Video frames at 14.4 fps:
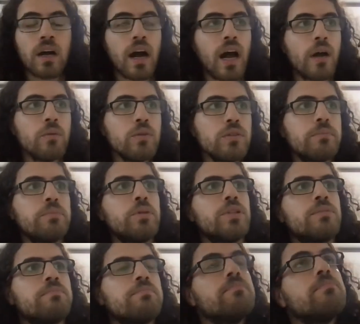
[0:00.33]
I would put
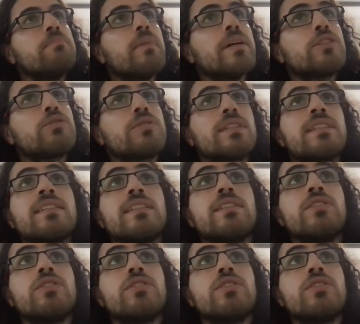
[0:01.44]
metrics